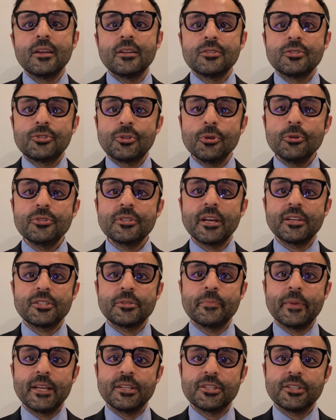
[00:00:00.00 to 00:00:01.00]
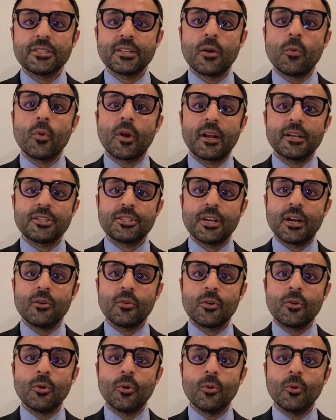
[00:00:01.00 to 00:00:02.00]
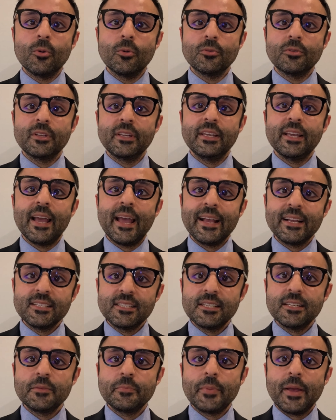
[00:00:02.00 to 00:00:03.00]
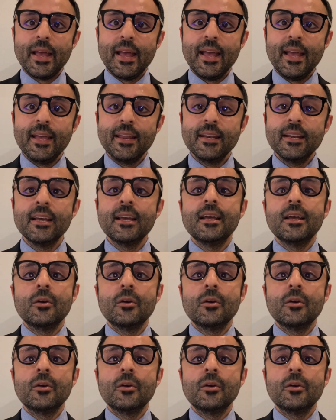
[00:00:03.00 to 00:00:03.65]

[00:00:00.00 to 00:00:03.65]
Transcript: Two such measures are what I shall call the exit ban,